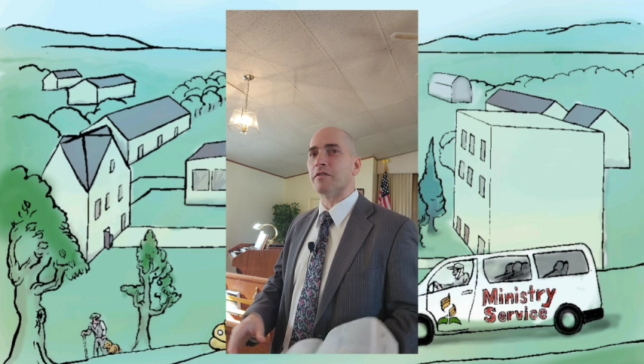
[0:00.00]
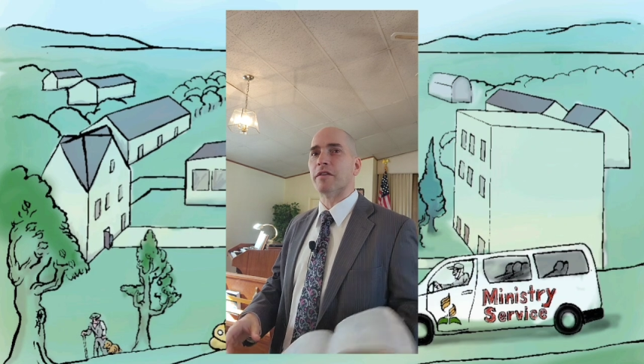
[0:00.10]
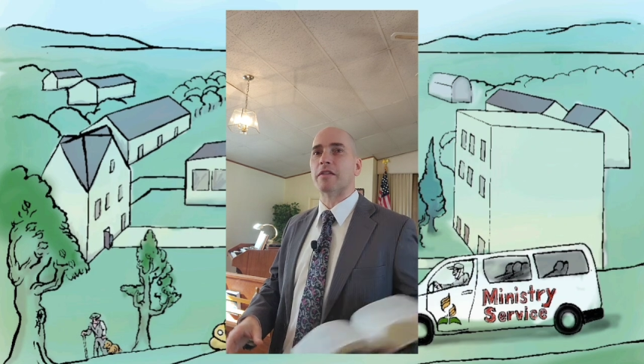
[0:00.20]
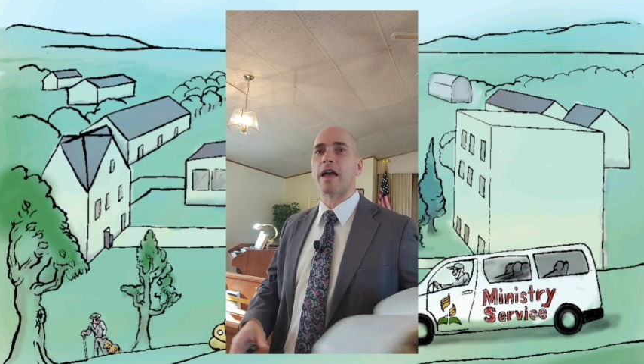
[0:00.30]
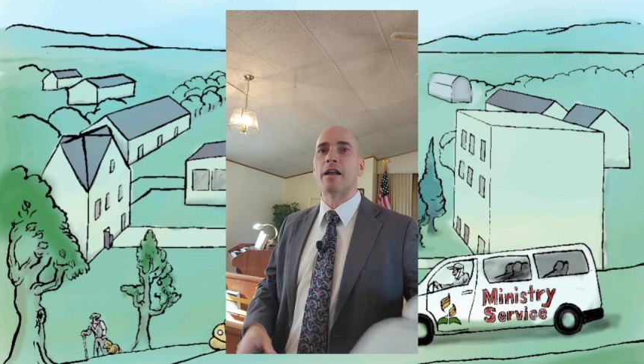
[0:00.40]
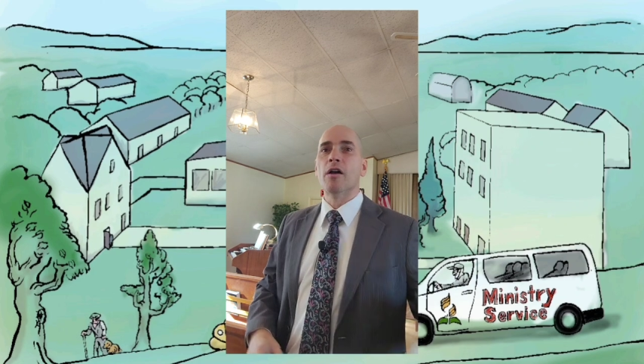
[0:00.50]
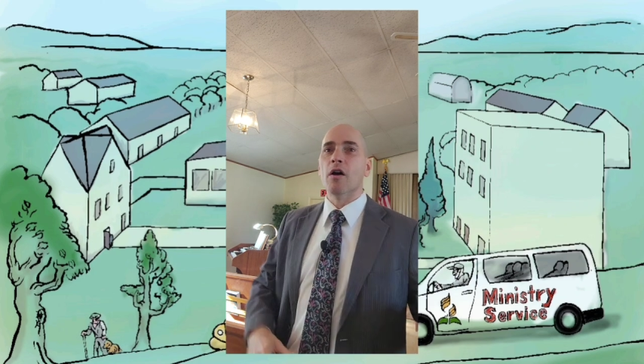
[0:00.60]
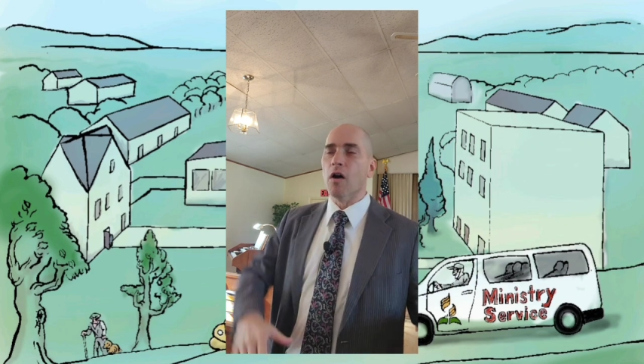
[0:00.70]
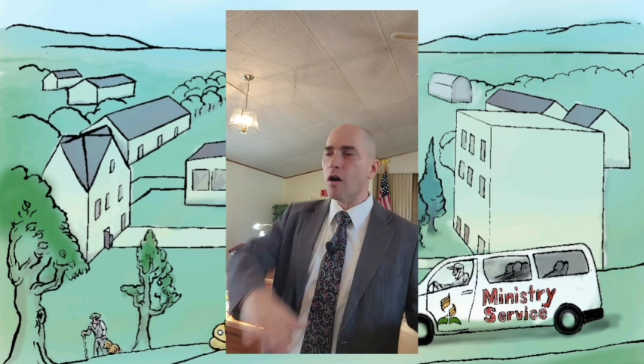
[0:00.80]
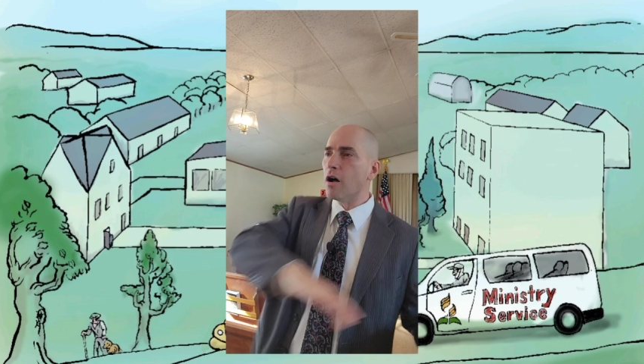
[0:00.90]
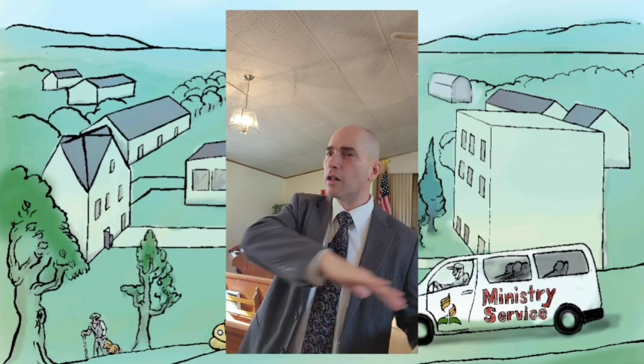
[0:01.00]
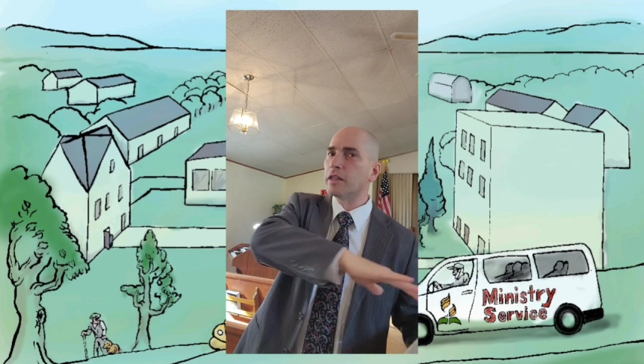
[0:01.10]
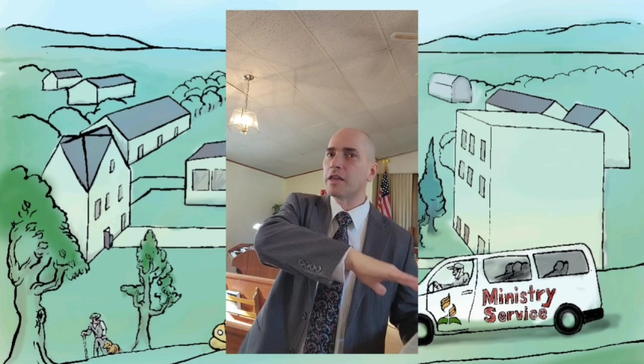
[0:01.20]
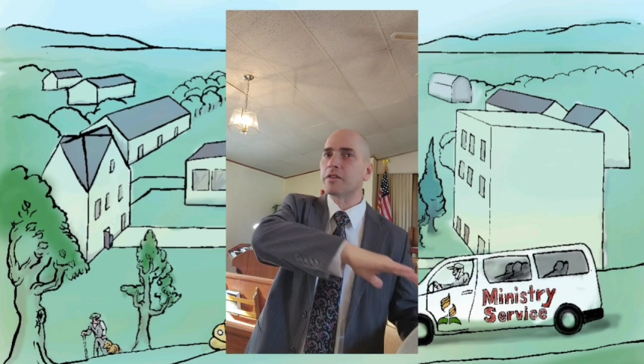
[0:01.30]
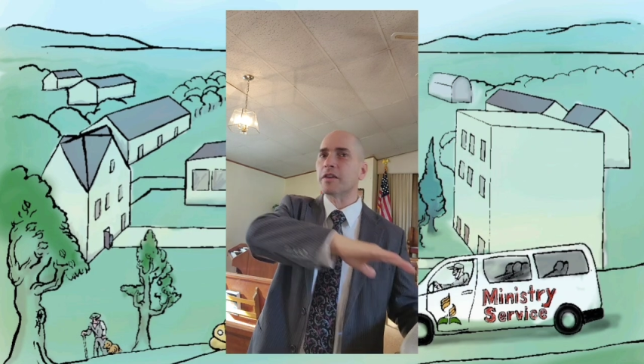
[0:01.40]
If it's that, all
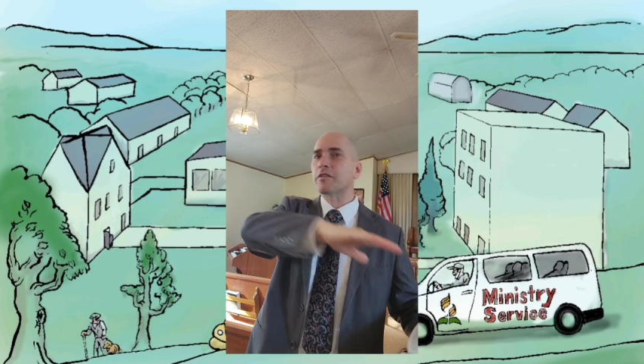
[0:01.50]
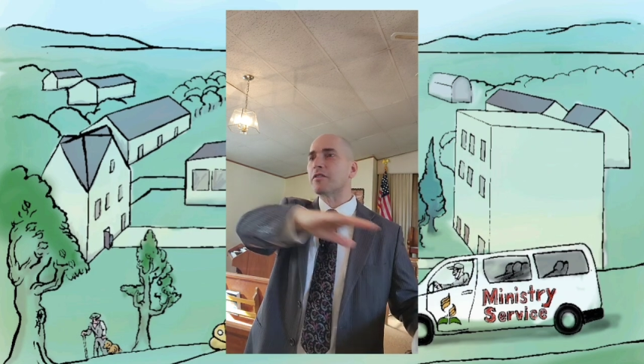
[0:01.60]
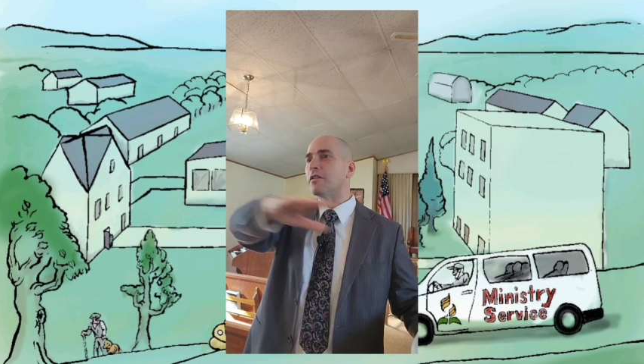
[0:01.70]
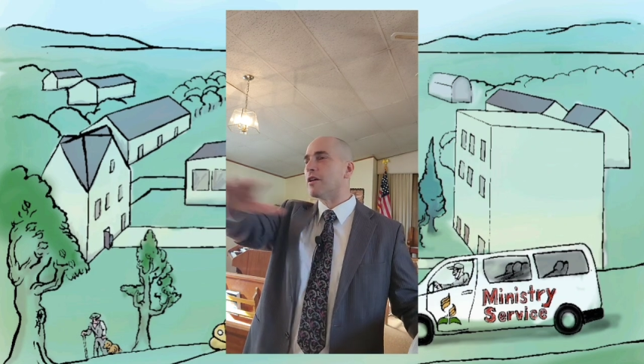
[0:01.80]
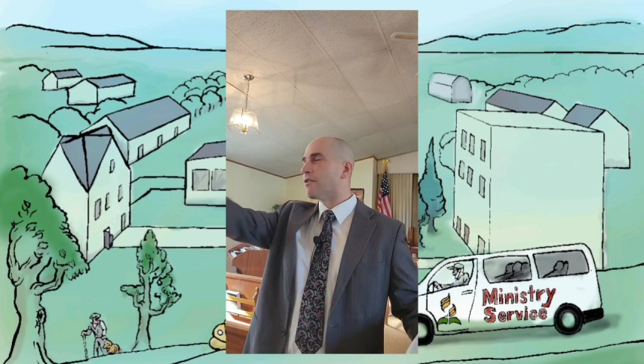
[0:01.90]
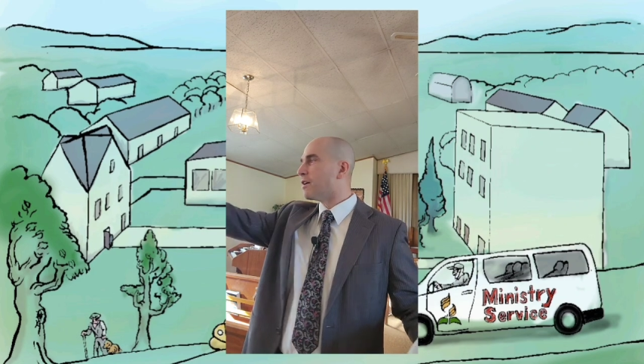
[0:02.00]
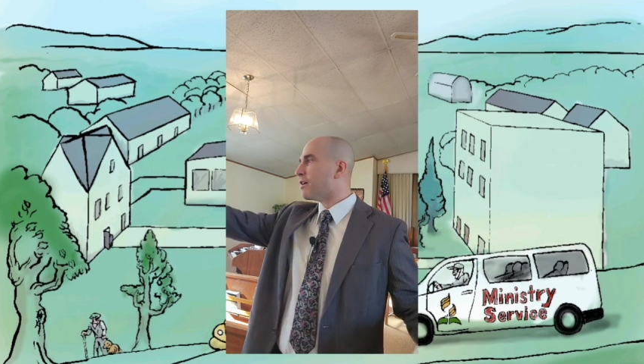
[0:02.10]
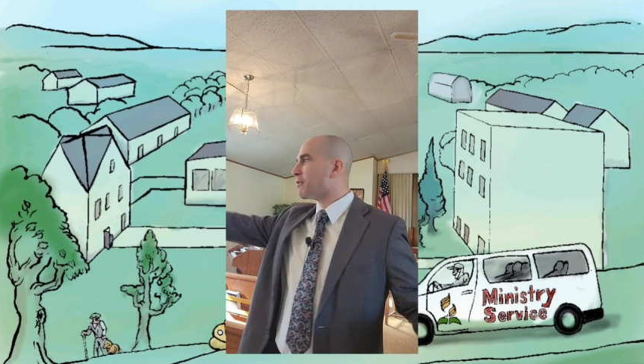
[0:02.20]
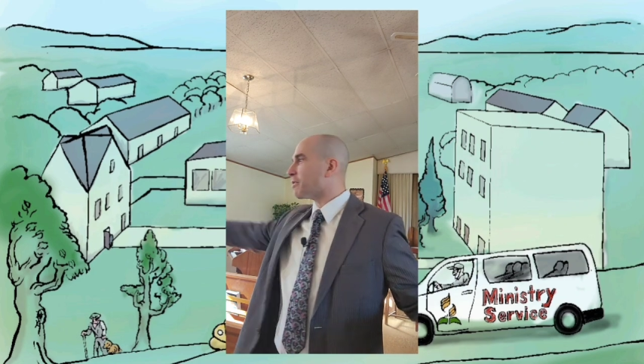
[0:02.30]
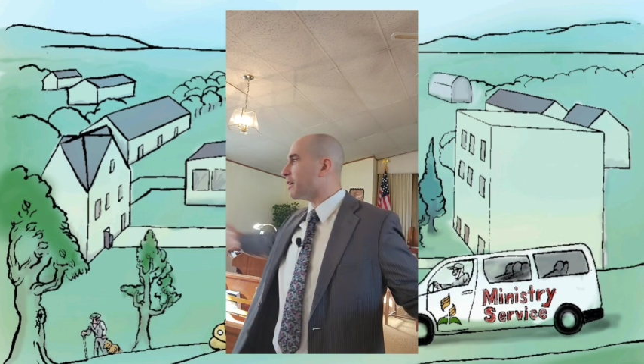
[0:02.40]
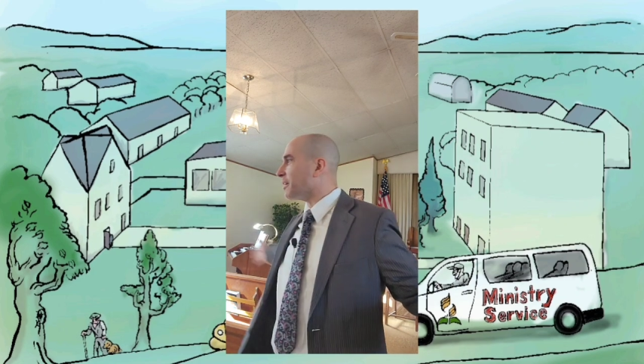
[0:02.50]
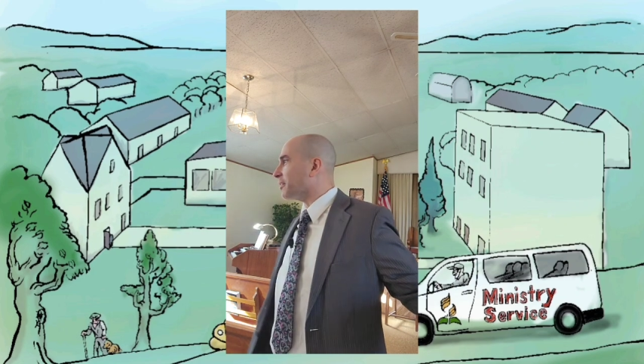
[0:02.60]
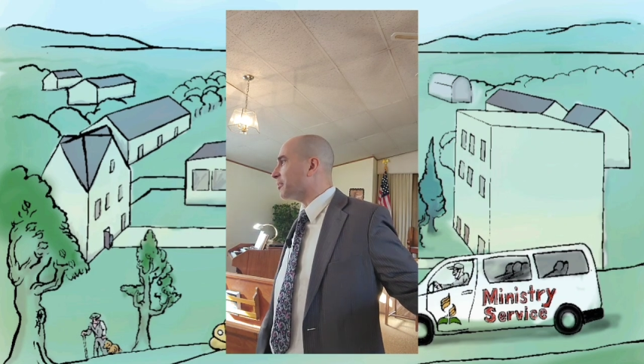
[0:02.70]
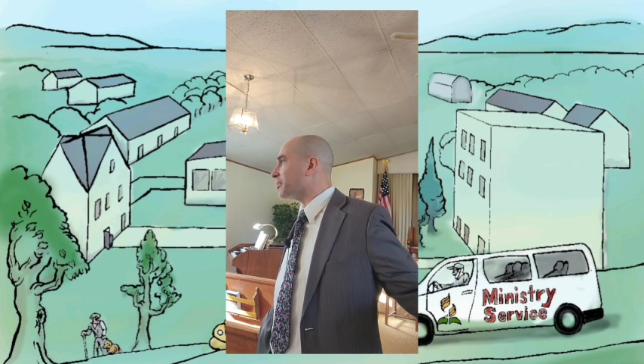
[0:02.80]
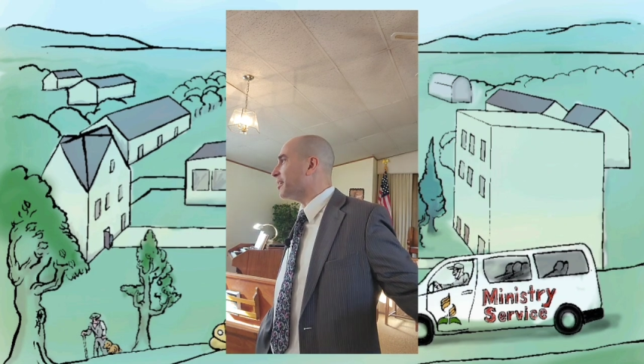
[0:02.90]
these exterior
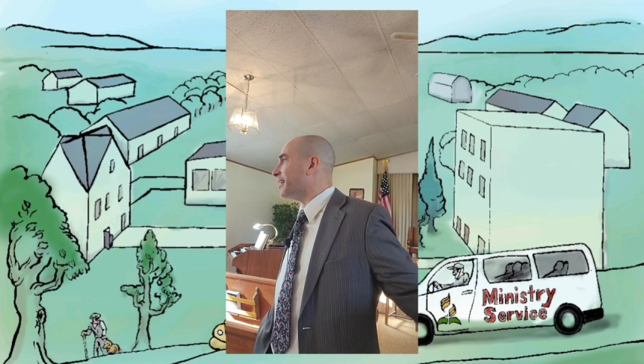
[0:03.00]
things